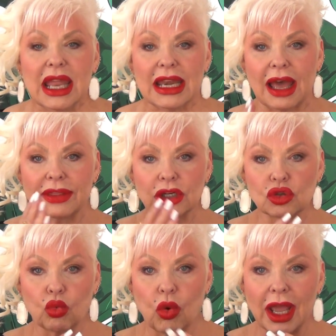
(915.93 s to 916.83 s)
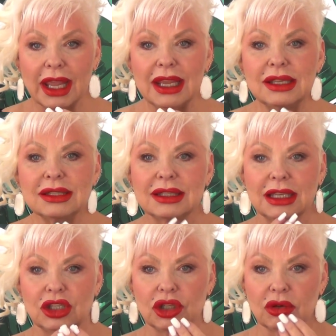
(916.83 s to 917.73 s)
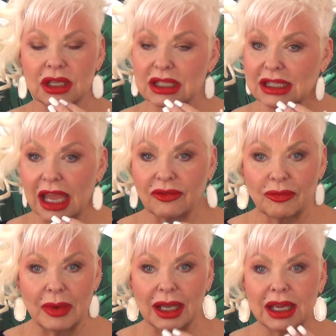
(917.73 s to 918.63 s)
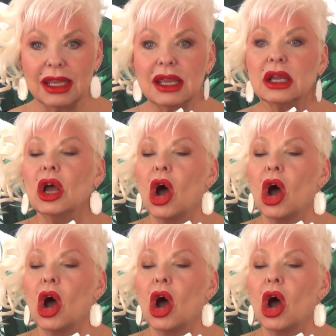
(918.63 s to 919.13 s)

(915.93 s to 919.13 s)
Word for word: Now, there's ways that you can save money